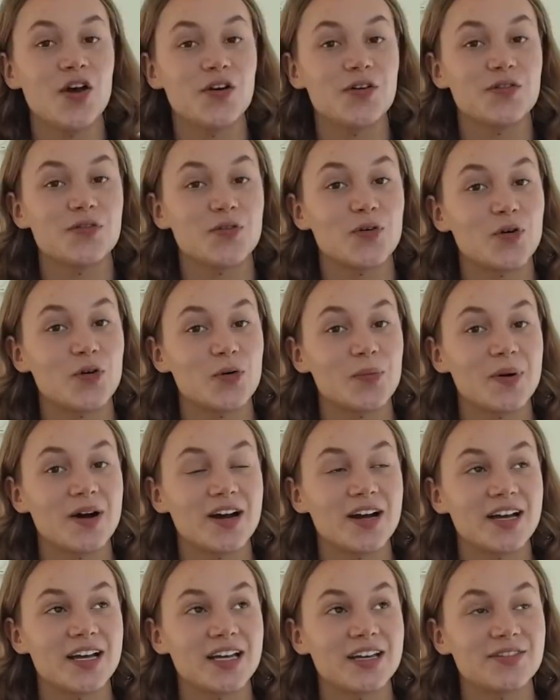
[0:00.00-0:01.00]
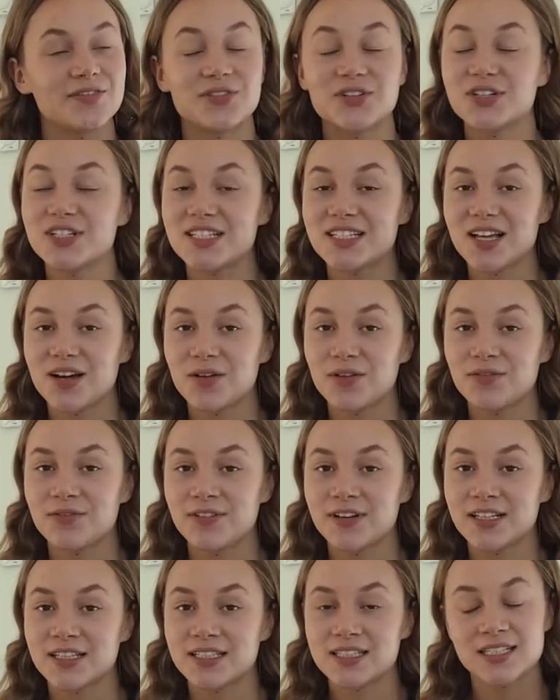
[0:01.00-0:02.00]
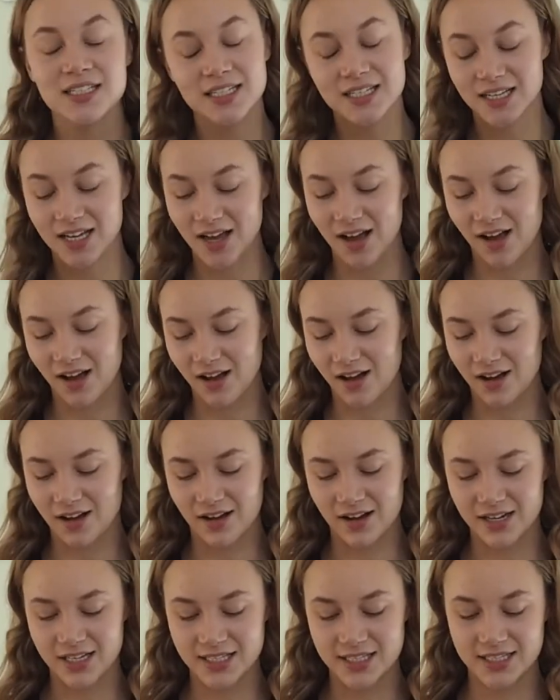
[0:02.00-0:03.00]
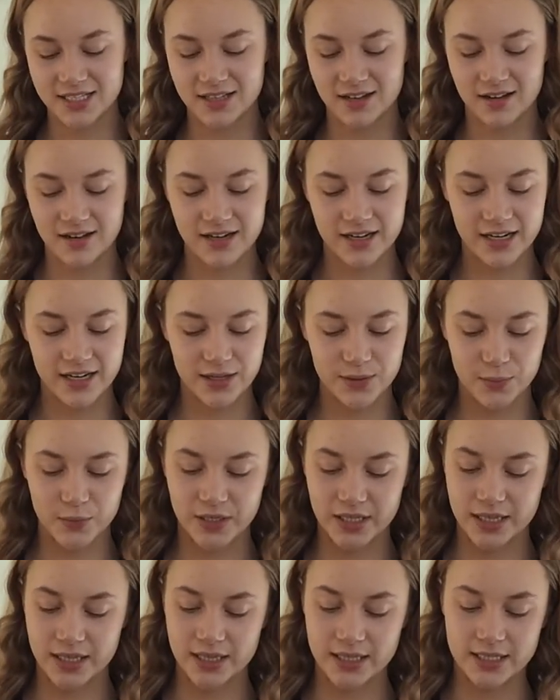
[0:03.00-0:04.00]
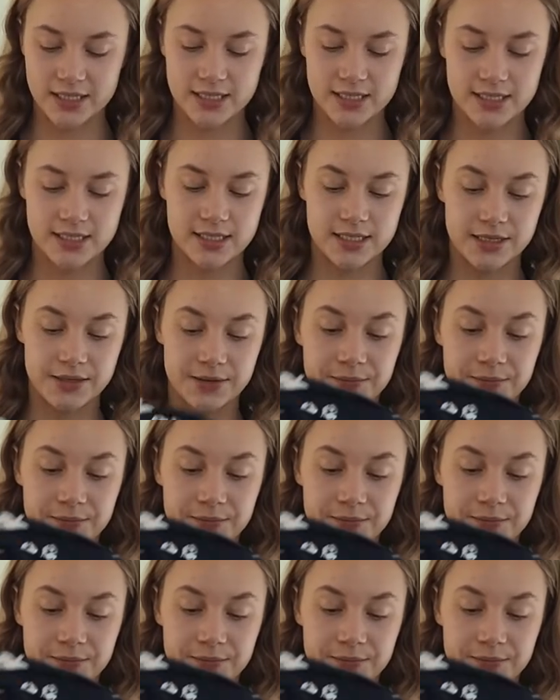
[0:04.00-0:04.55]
For my first outfit, I started it with this